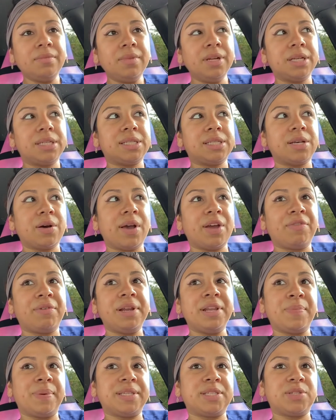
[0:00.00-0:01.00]
so it
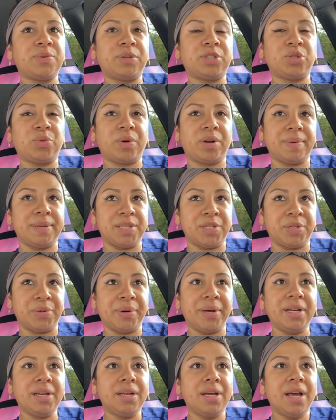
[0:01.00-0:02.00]
really depends on what you want to be
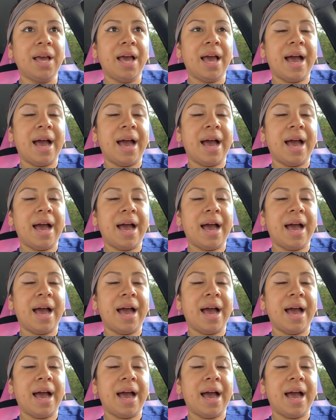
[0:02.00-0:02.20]
doing